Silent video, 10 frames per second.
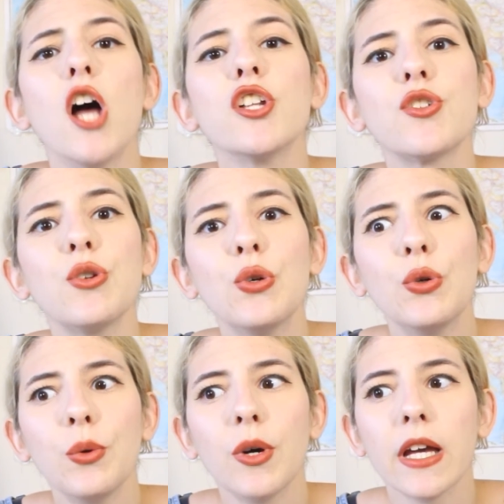
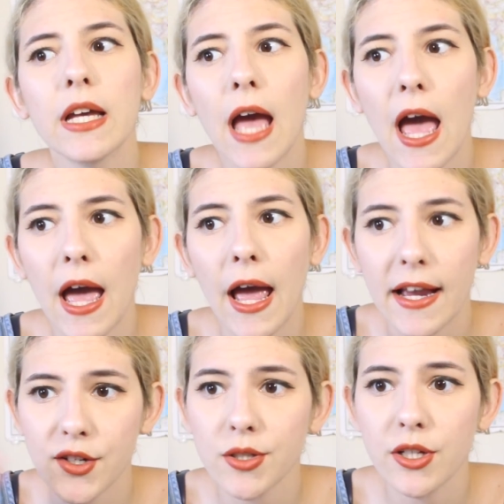to
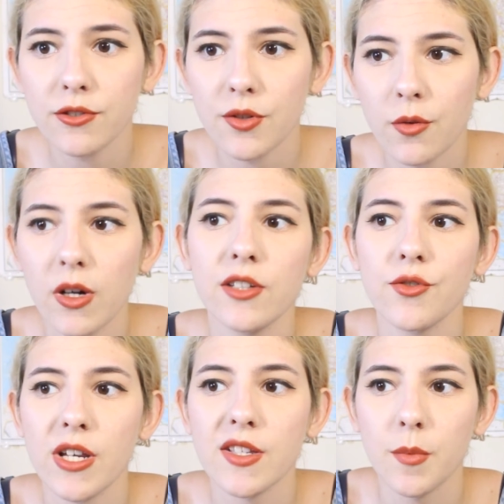actually go to the right
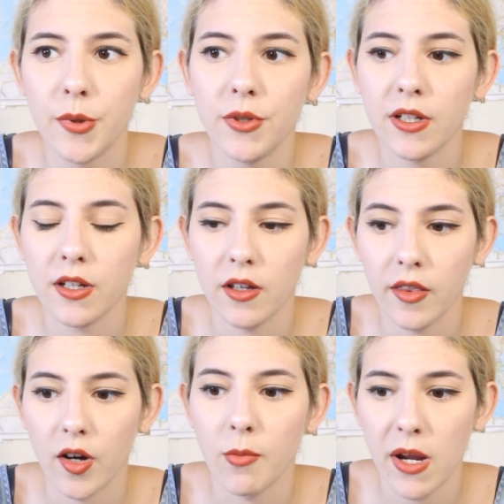address to put it
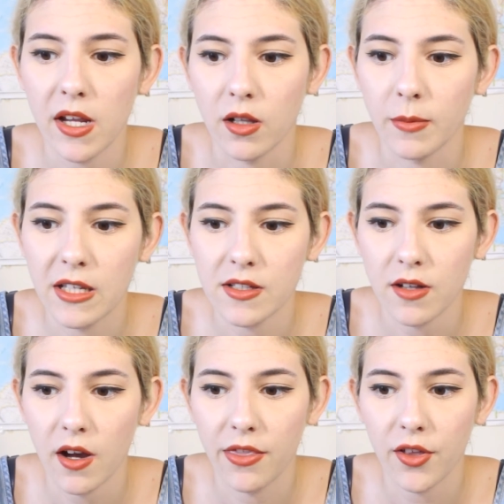in their mail, because
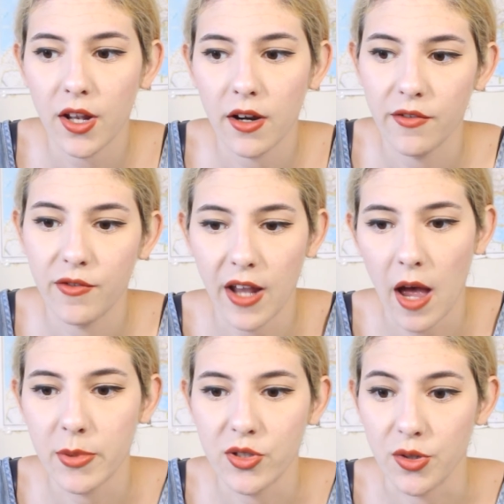I thought that if it
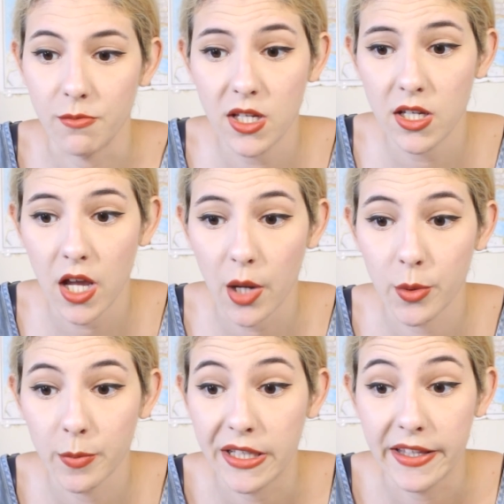happened to me I
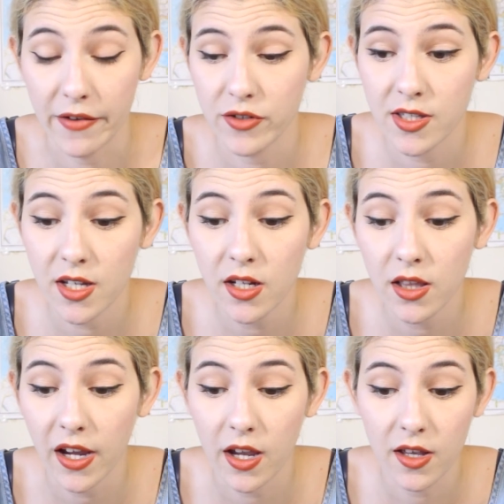would be
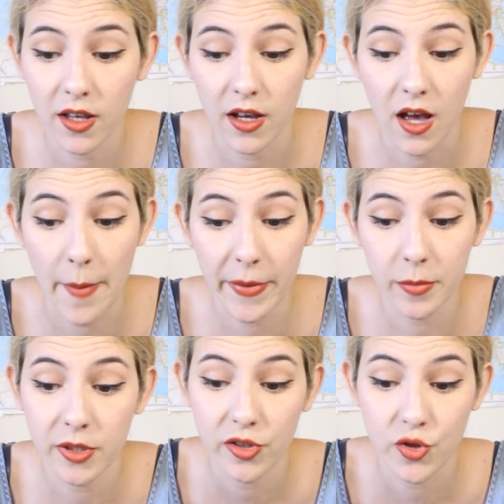devastated, like a
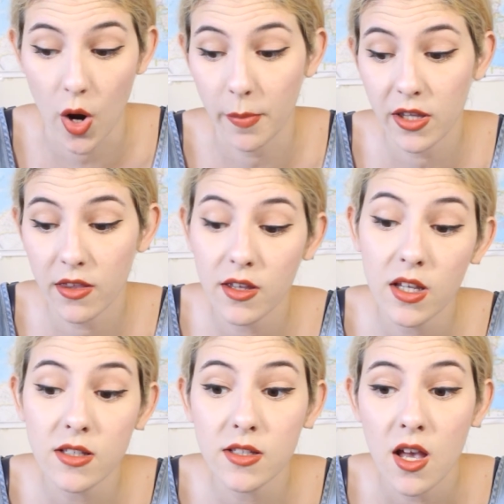mailman dropping
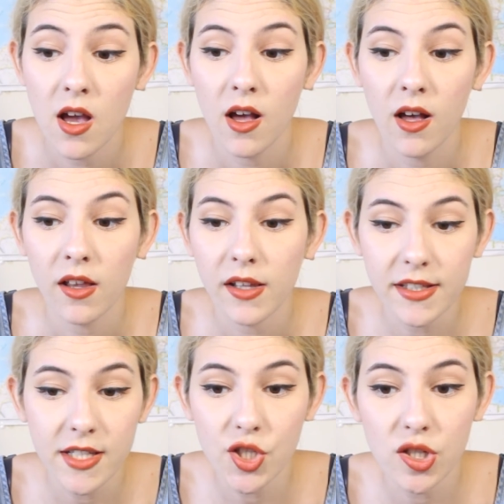things.
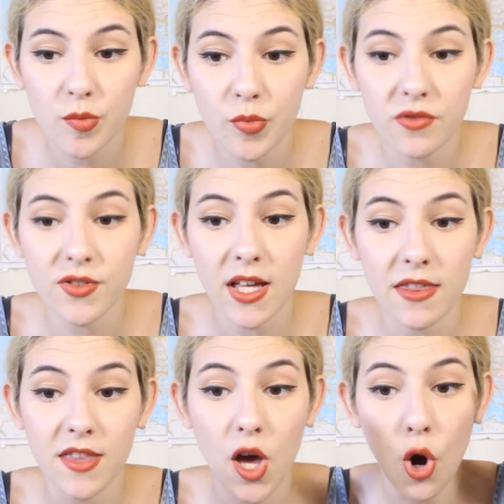Like, that just proves
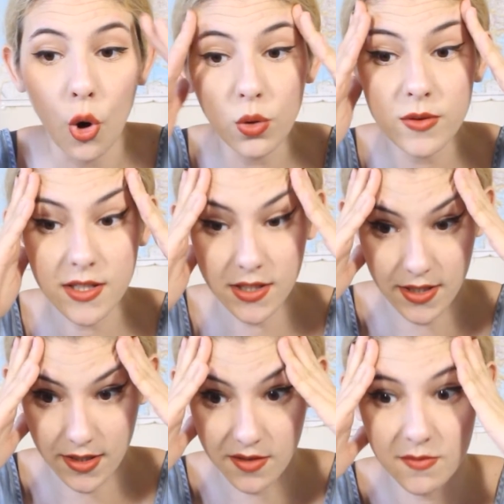that the whole
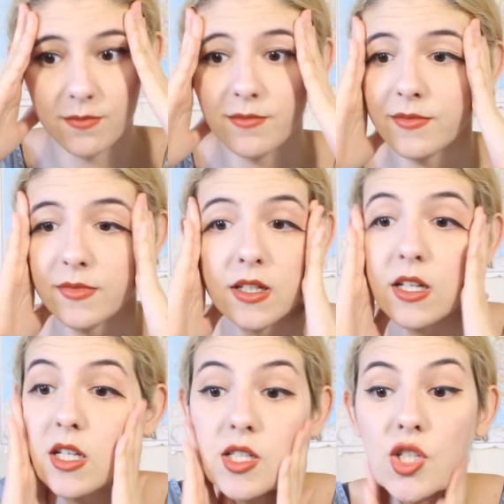system
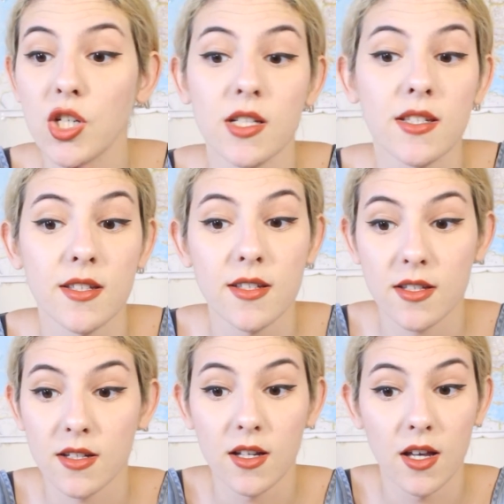is just